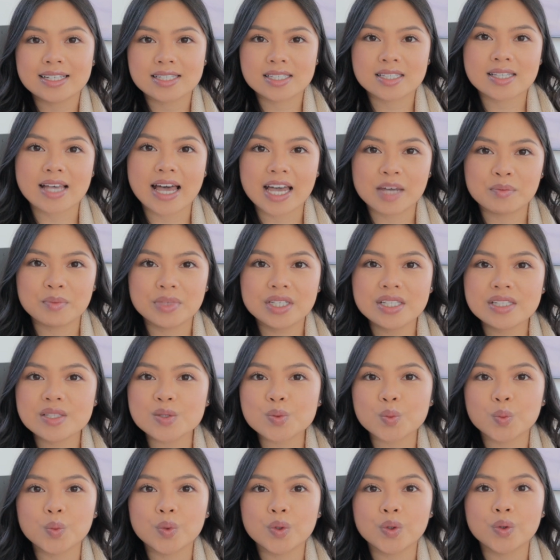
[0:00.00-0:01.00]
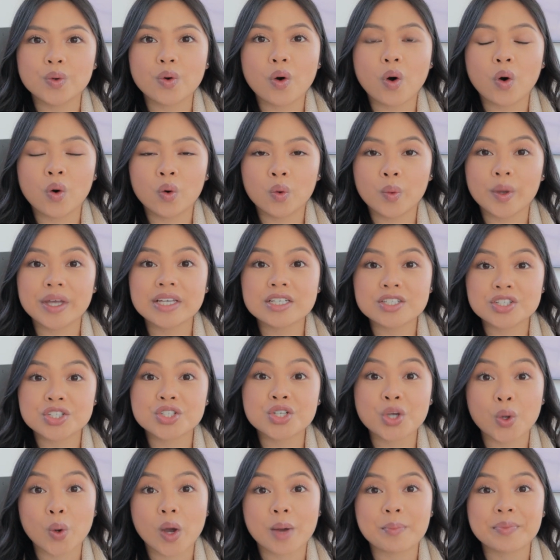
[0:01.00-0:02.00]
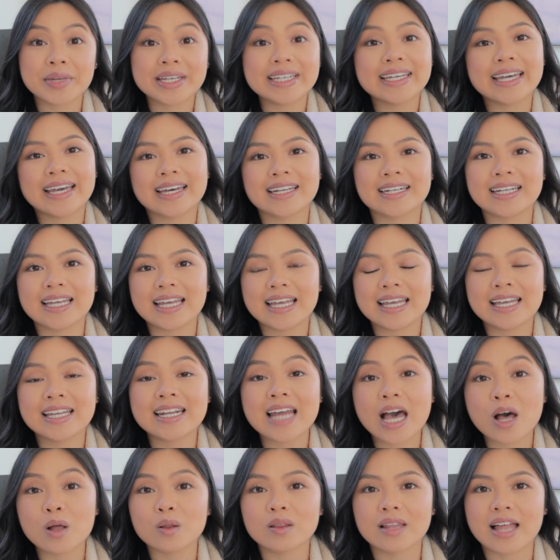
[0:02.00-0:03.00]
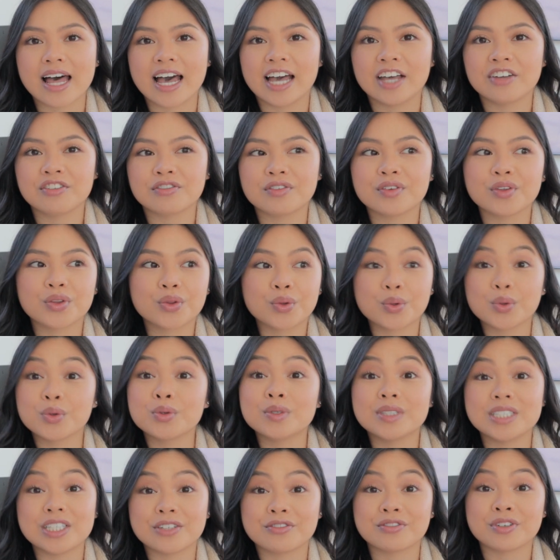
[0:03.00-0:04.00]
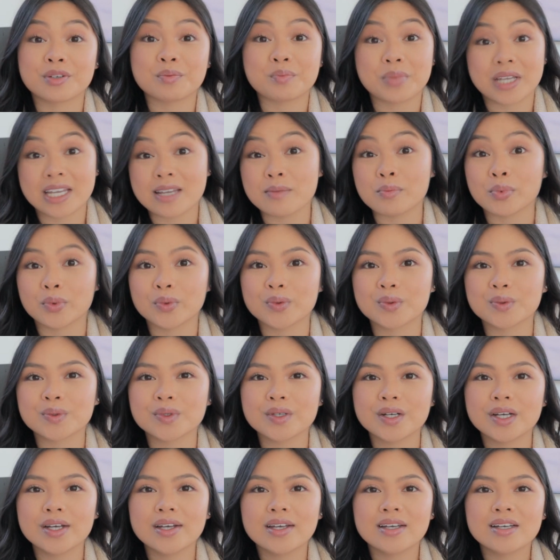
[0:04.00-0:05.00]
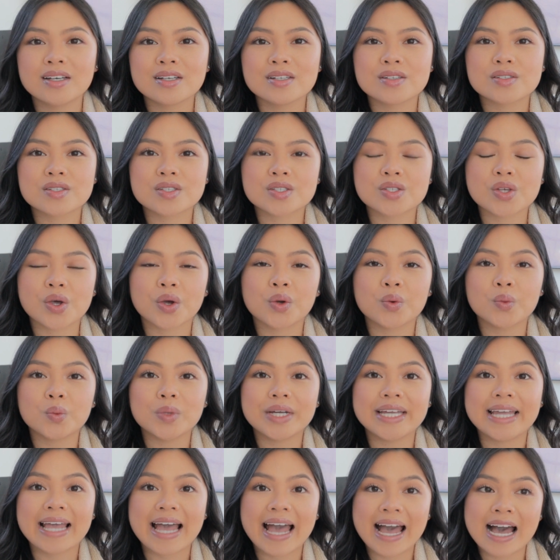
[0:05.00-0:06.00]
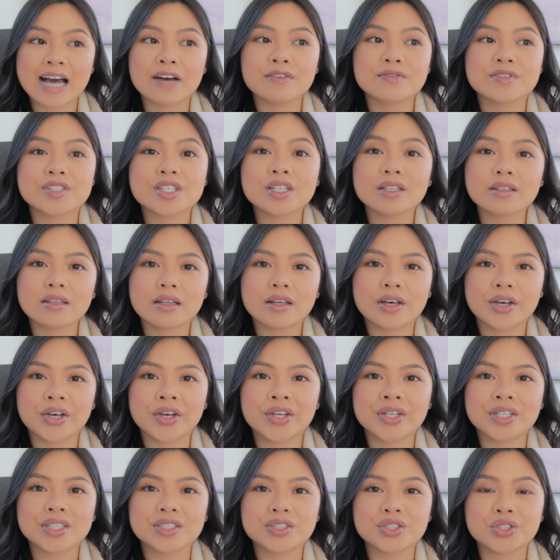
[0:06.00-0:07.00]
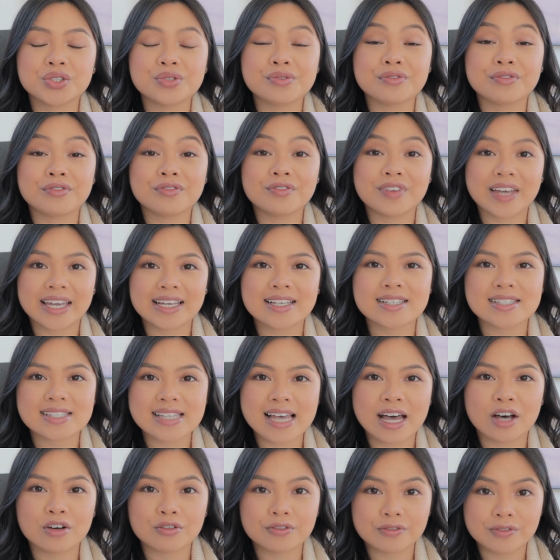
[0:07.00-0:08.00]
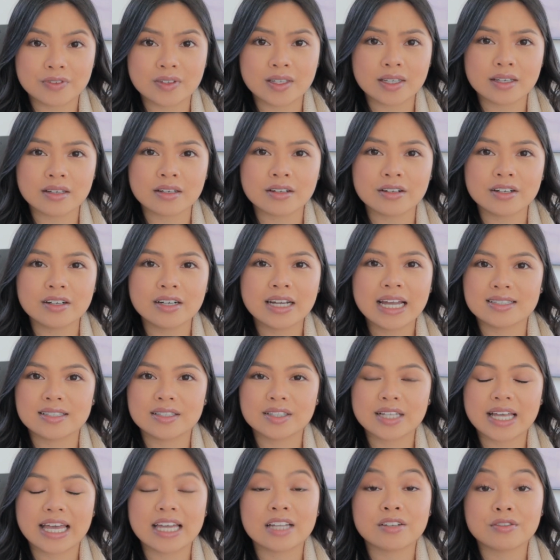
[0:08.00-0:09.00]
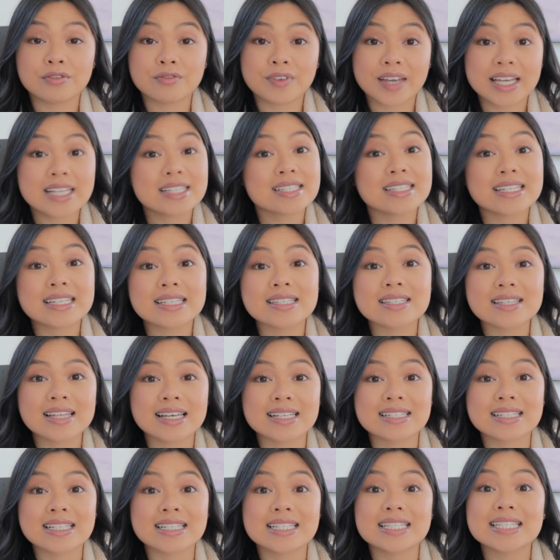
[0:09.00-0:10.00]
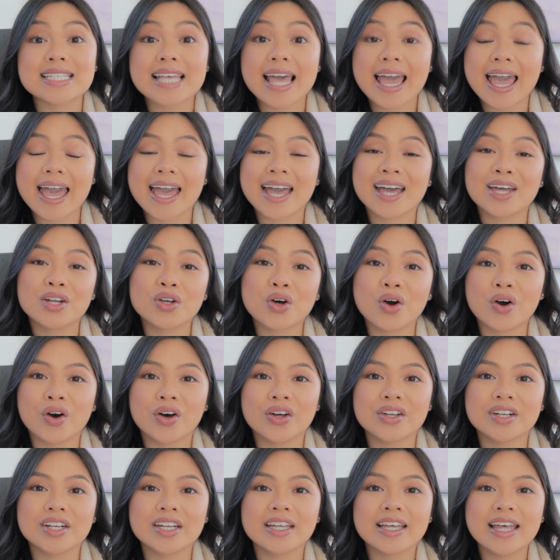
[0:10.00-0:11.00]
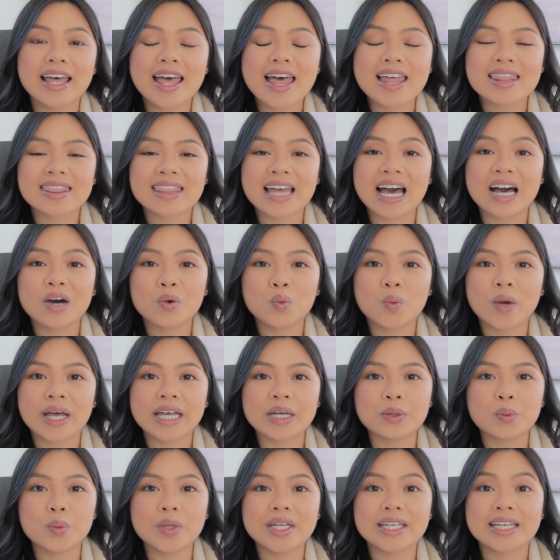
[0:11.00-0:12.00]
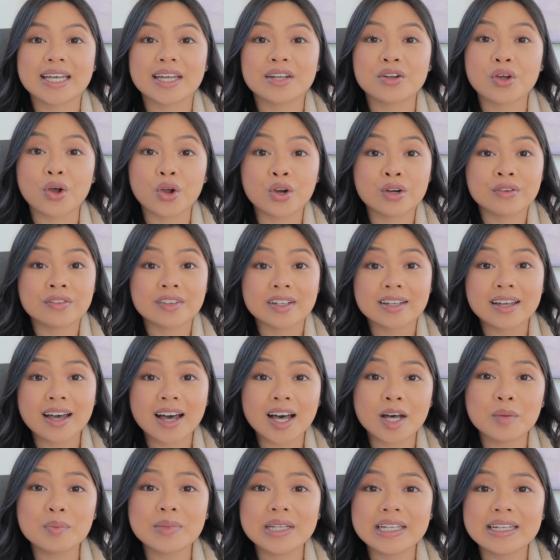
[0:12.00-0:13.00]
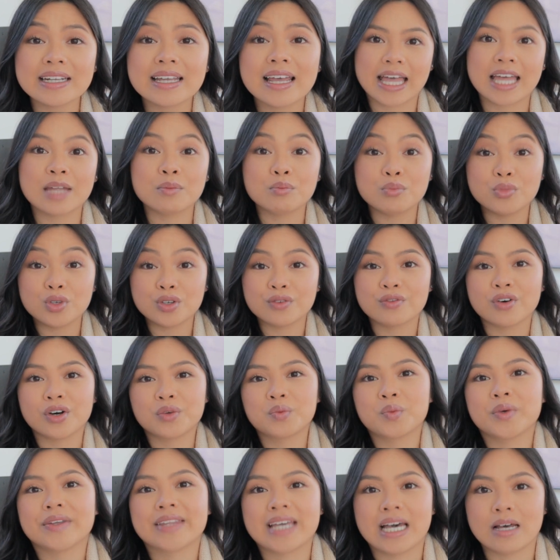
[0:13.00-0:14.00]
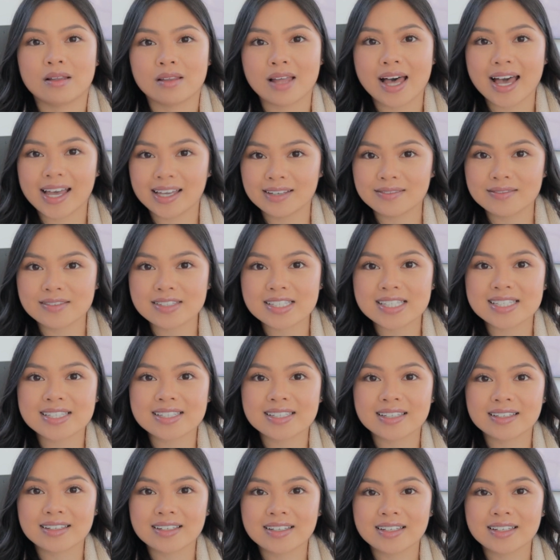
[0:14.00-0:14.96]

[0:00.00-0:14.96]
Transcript: assignments will always show up again in our life through different people. So we have to learn to face our fear and face these lessons head on. That way we can overcome it and move on with our lives.